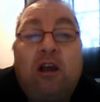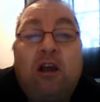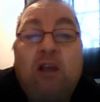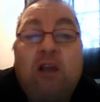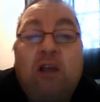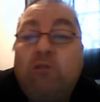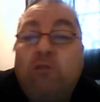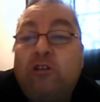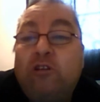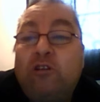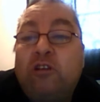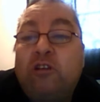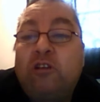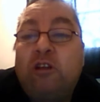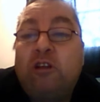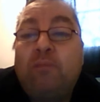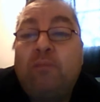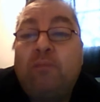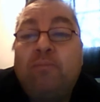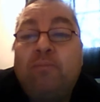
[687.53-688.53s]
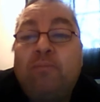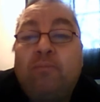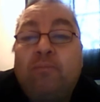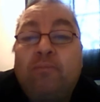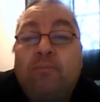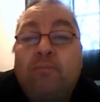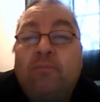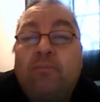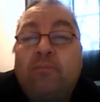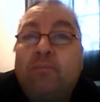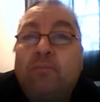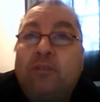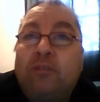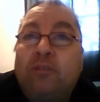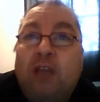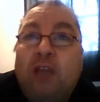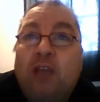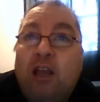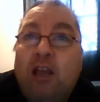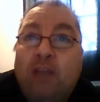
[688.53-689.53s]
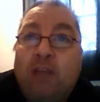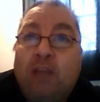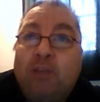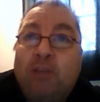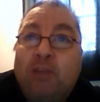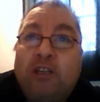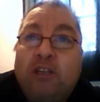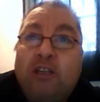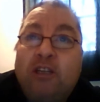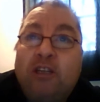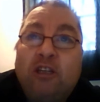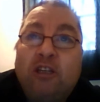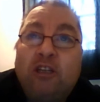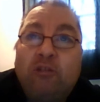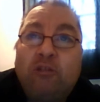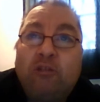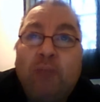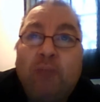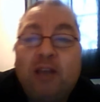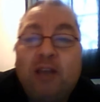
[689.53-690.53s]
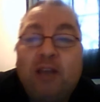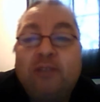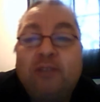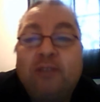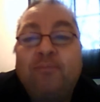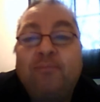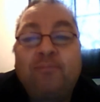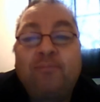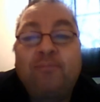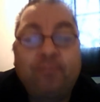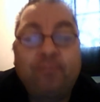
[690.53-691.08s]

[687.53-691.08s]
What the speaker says: I was admitted into a bed.